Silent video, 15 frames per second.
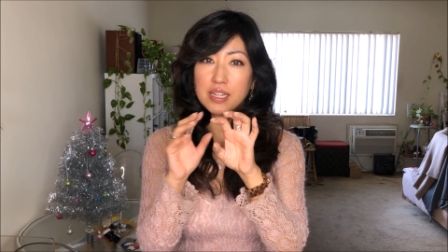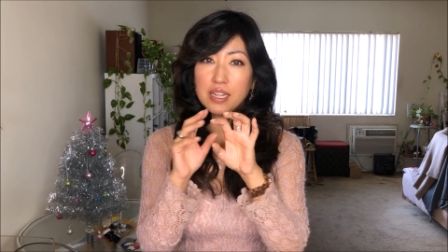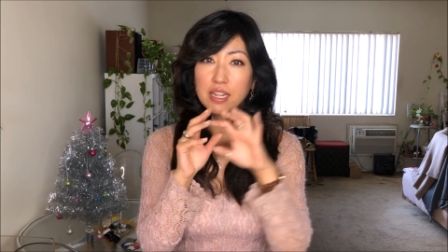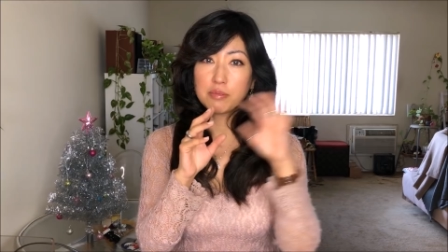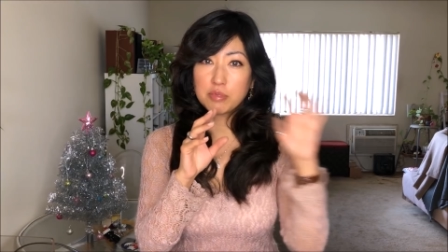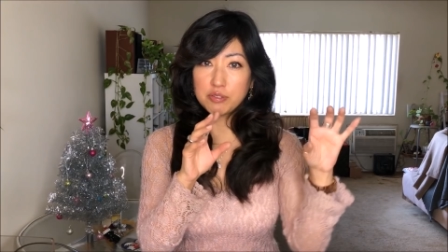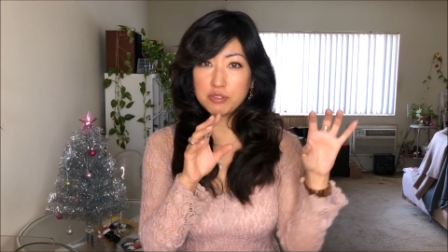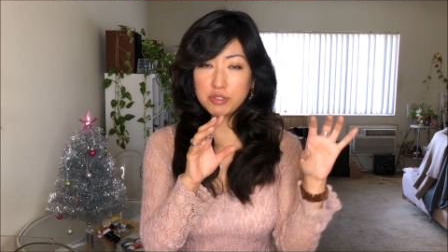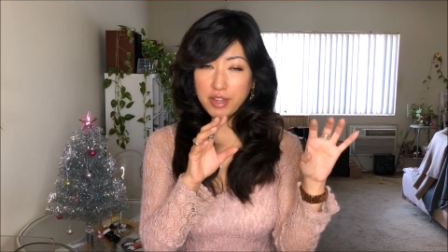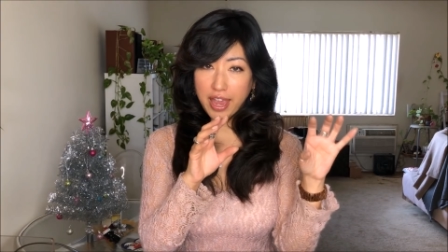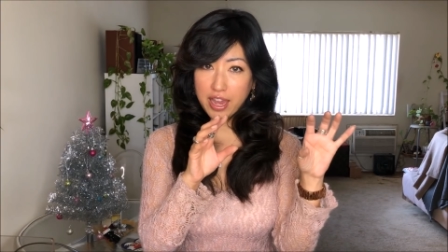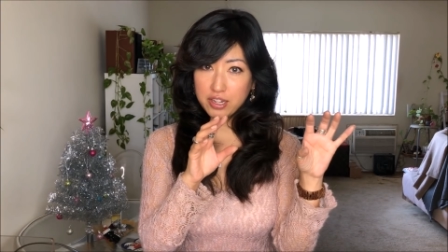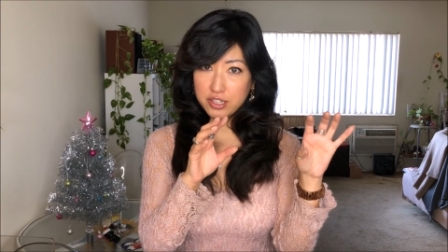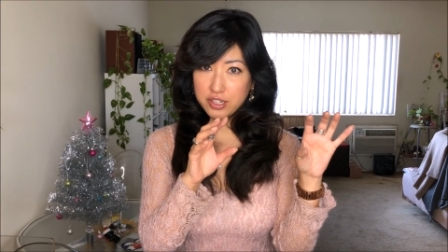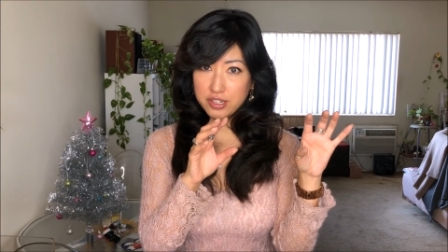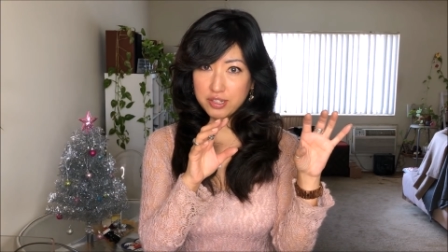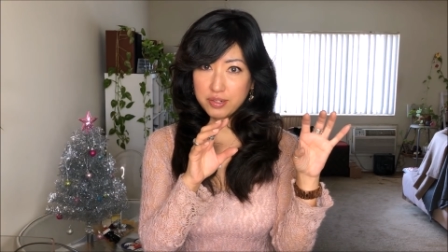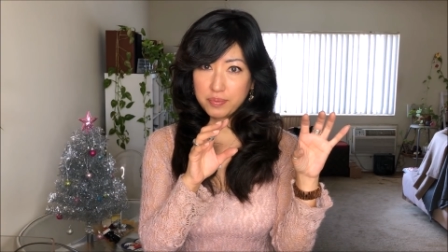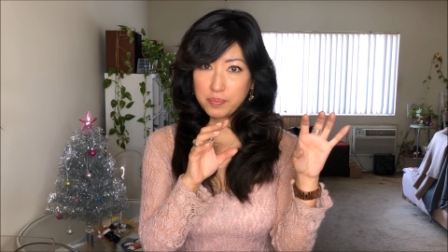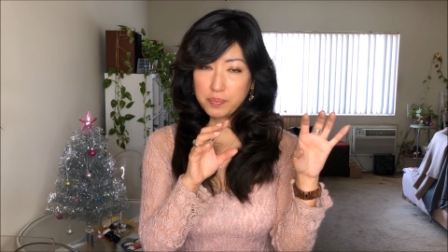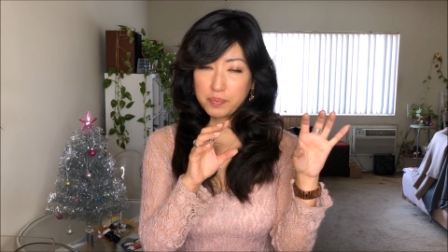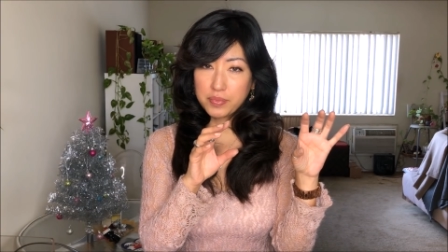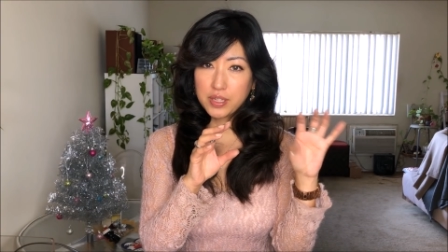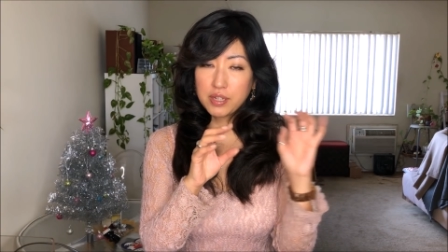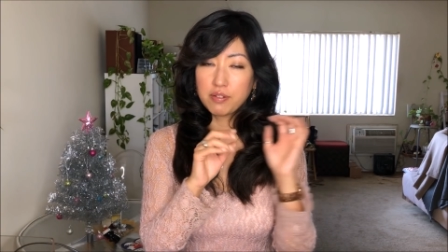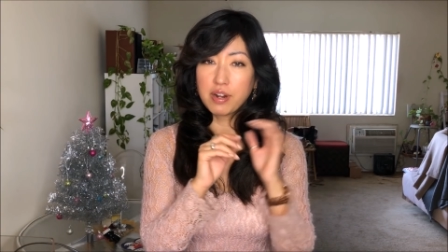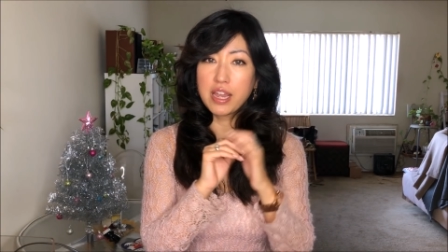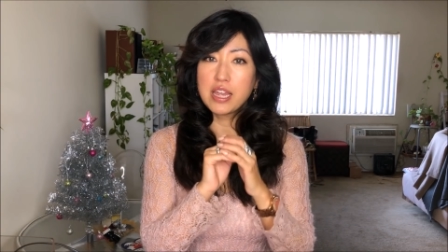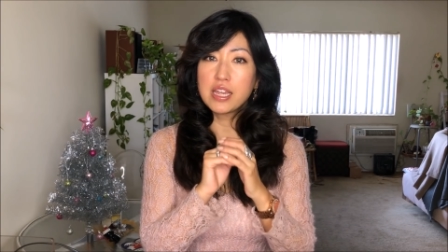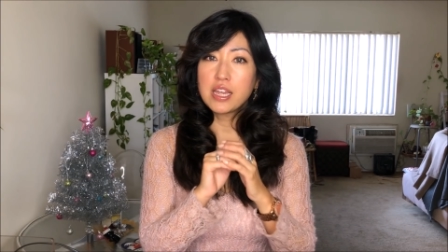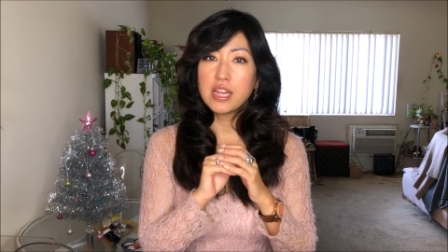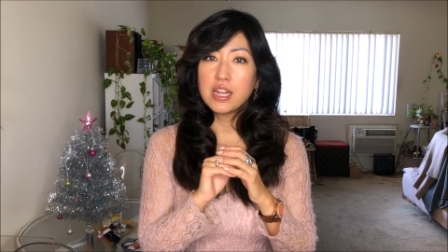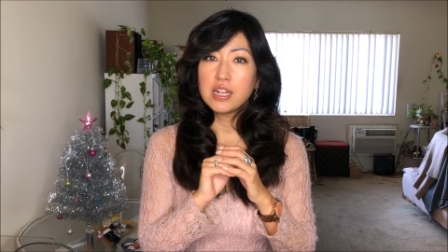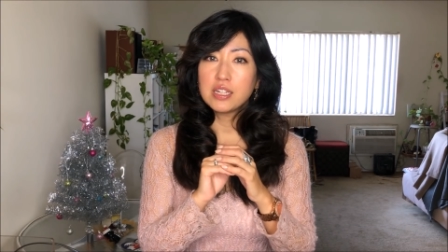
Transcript: and move to action, right?